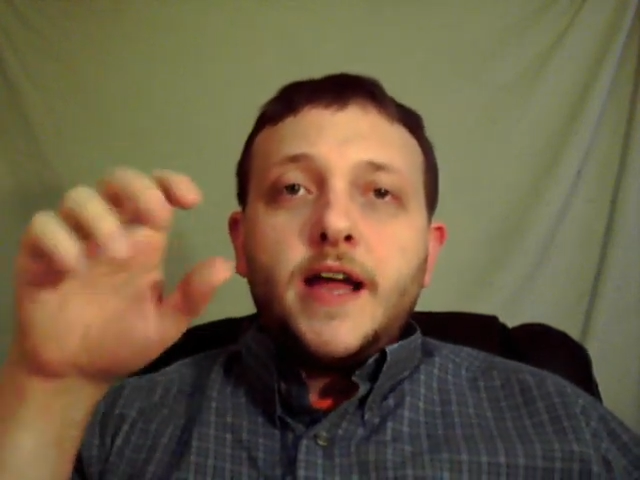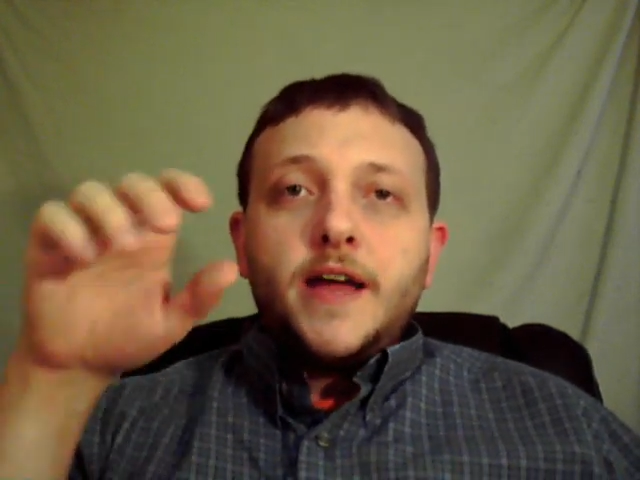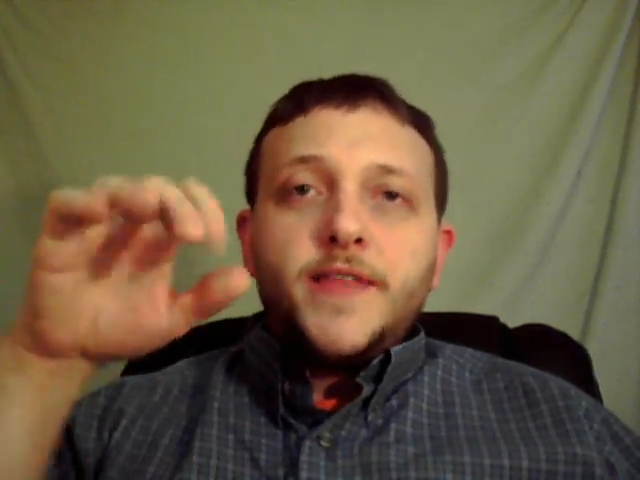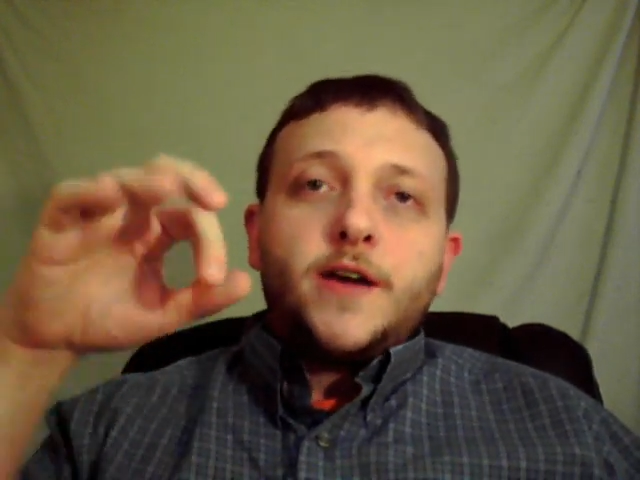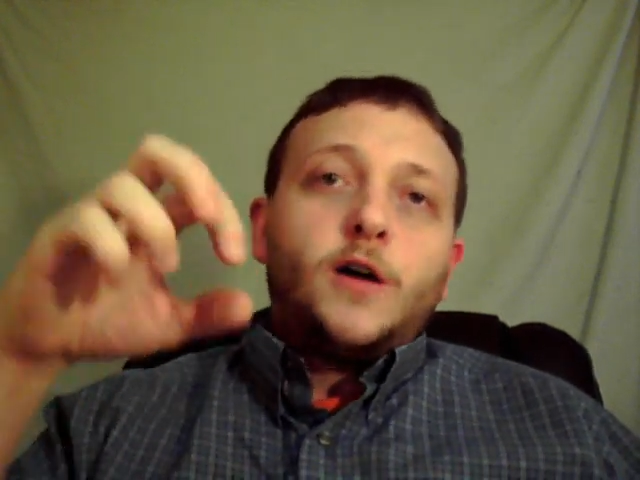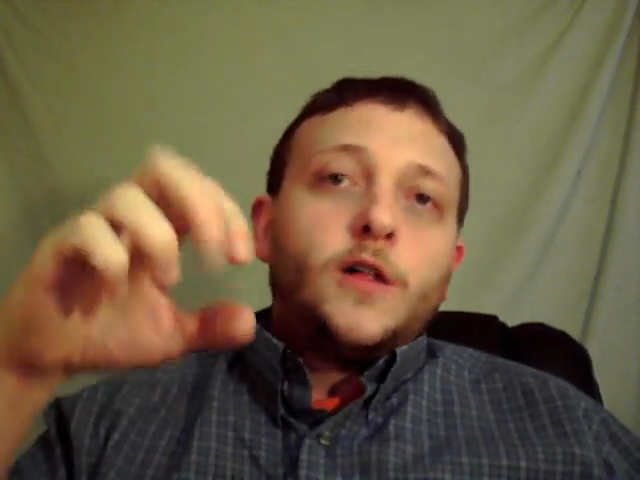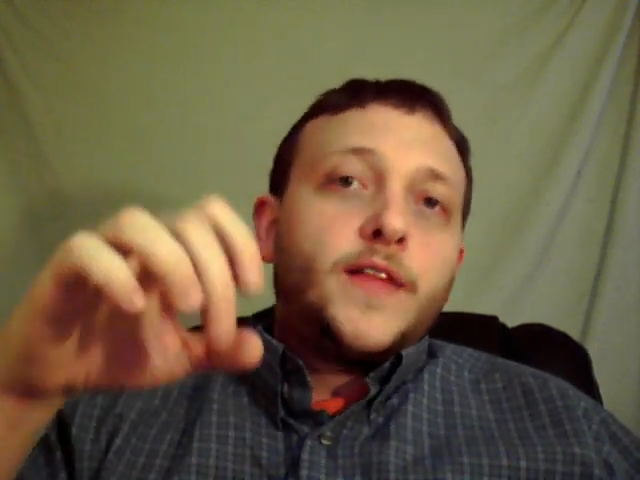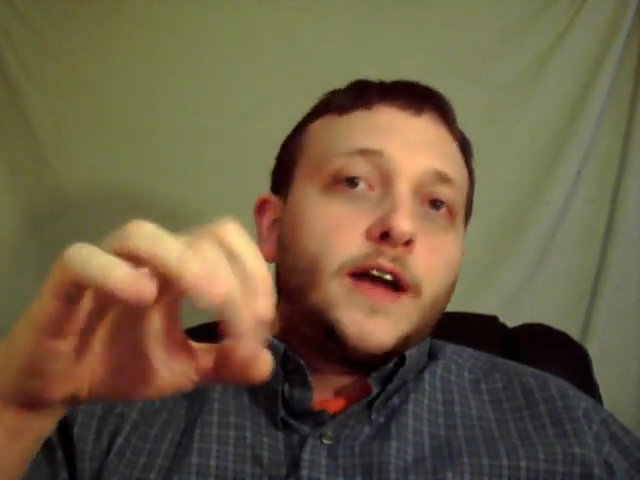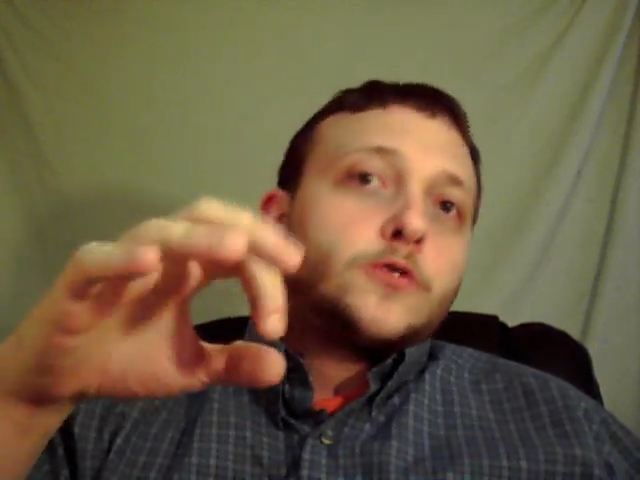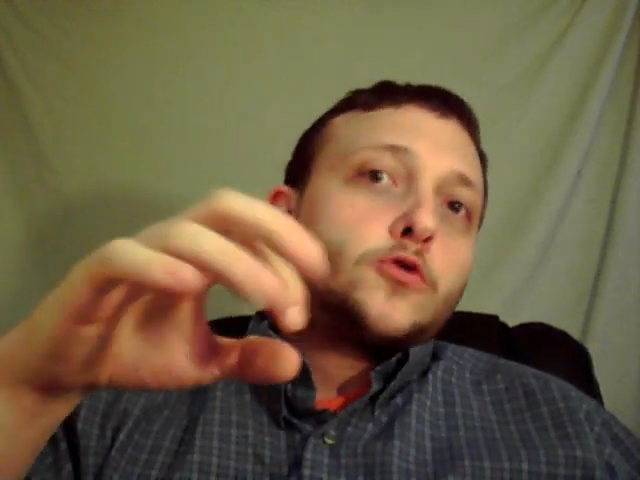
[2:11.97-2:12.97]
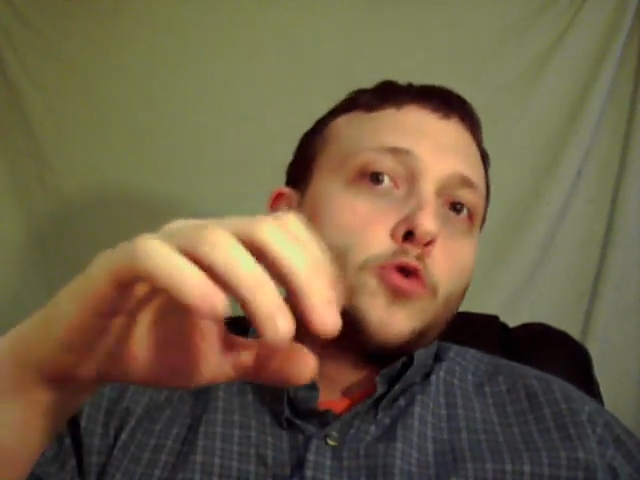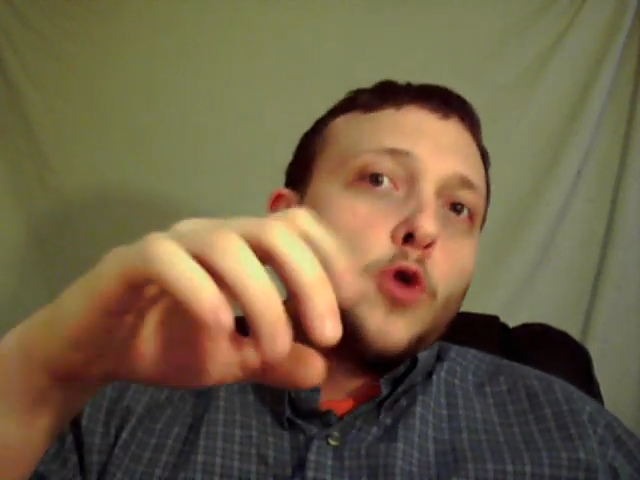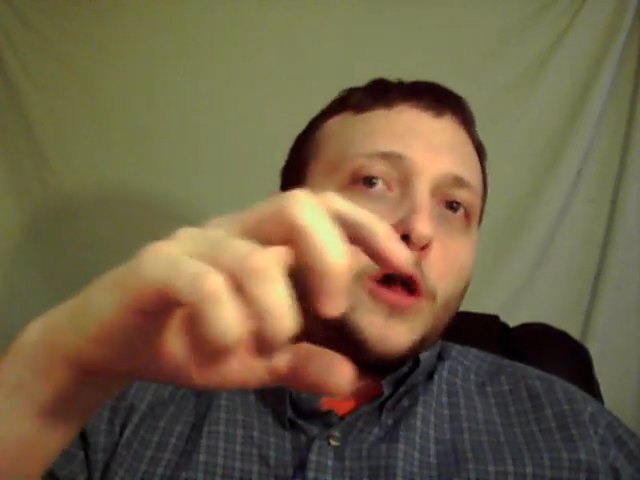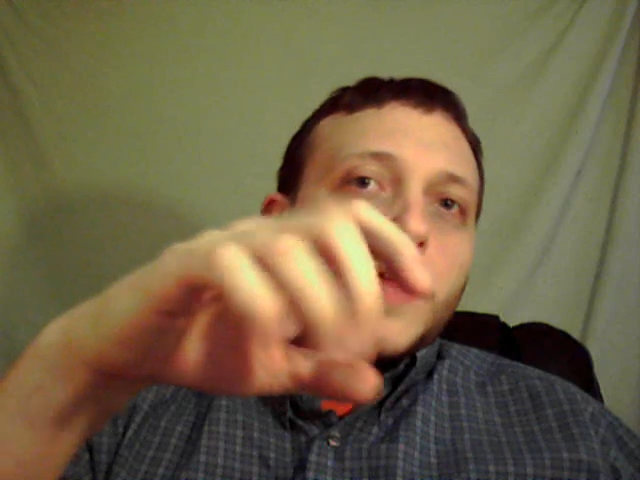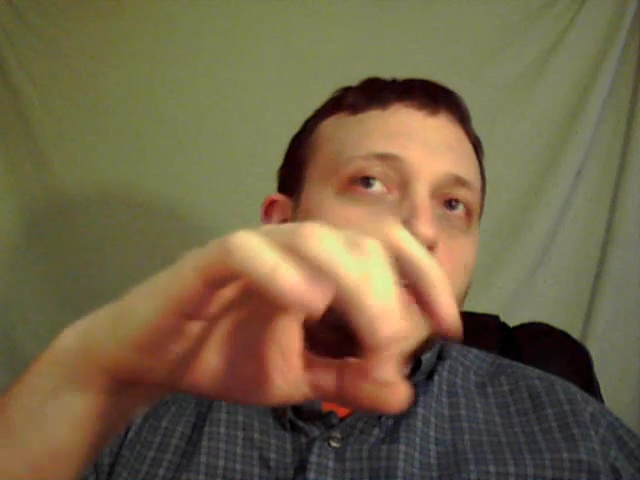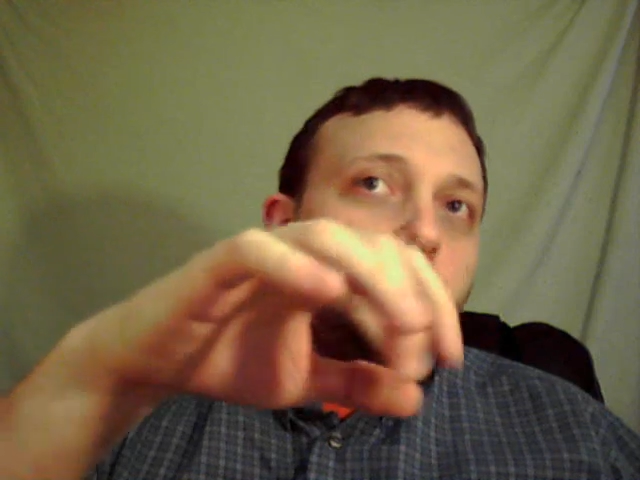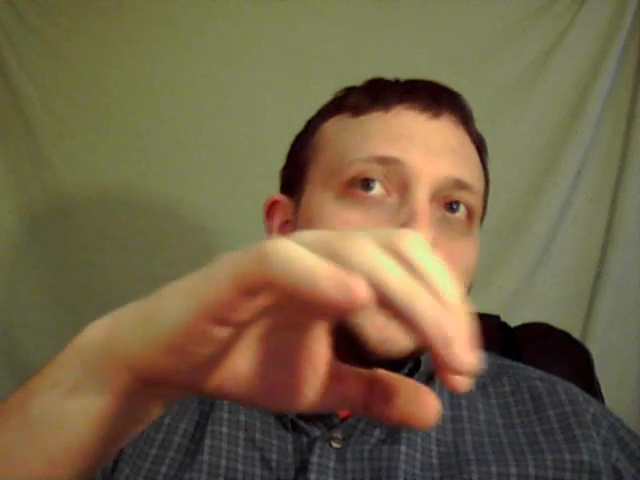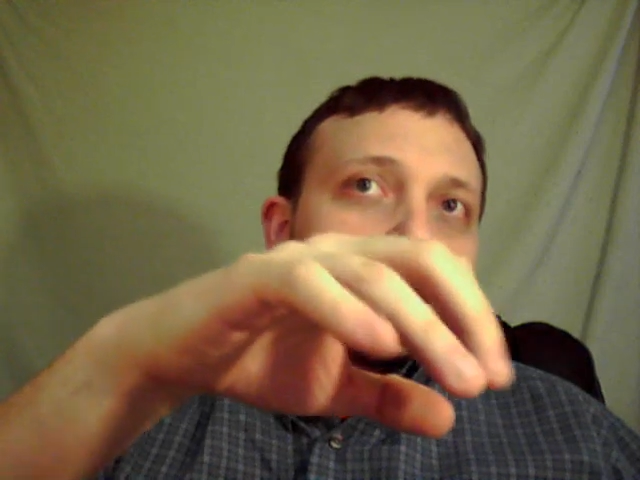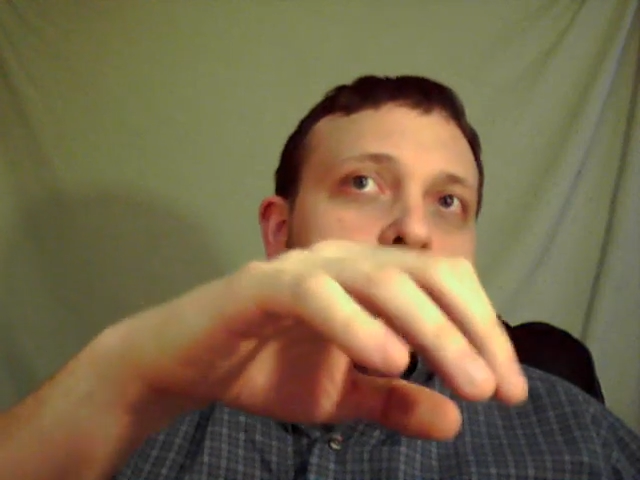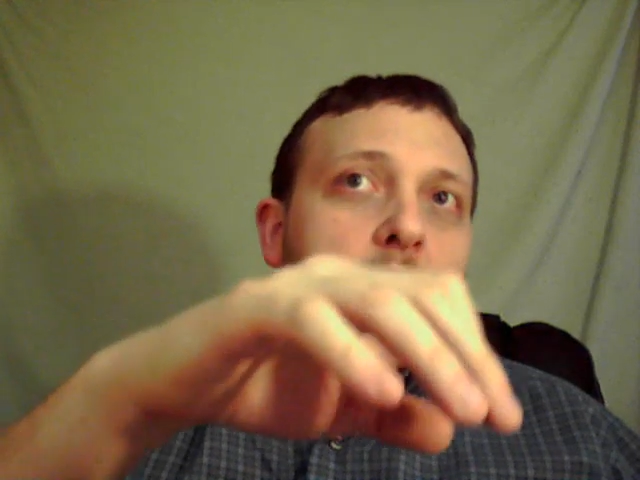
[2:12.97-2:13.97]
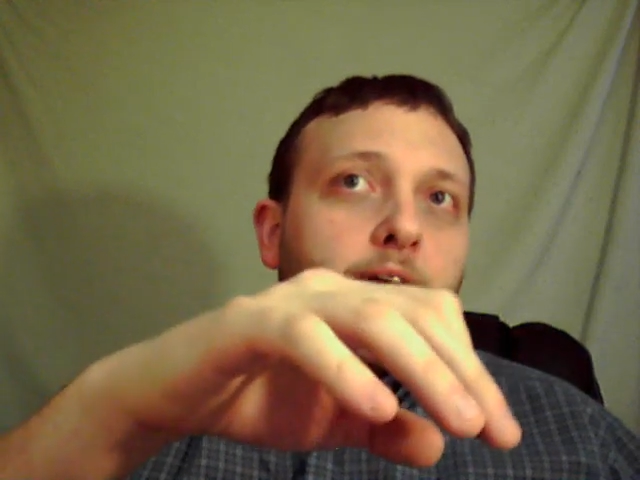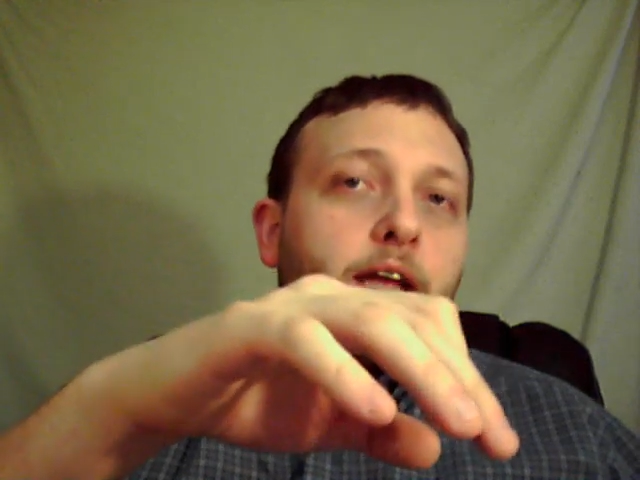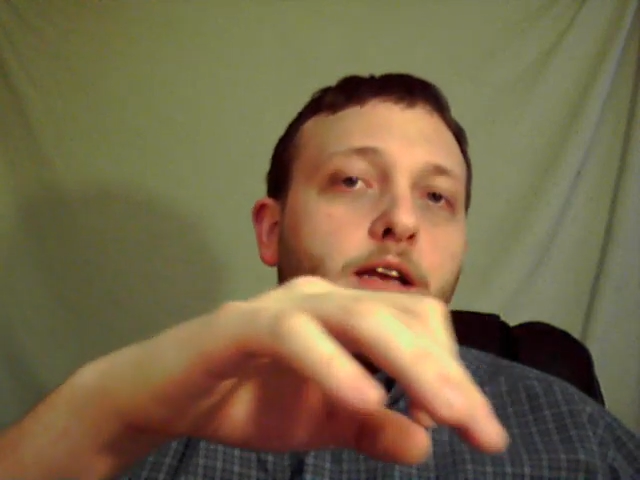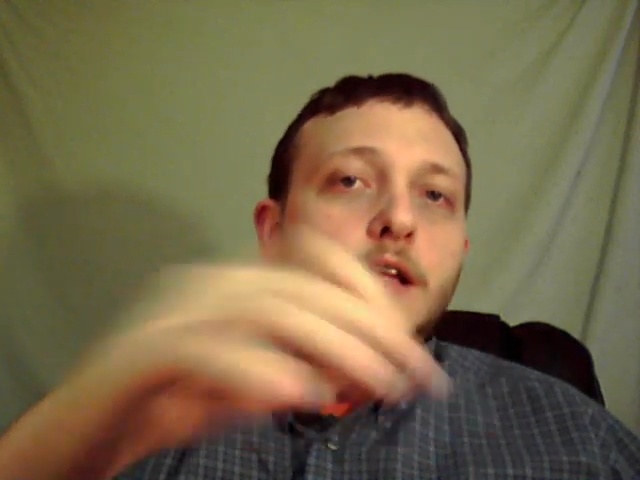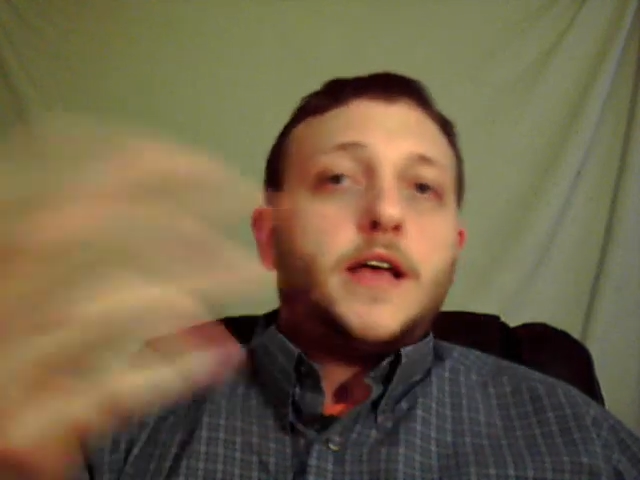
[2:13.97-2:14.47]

and they call that crawling your site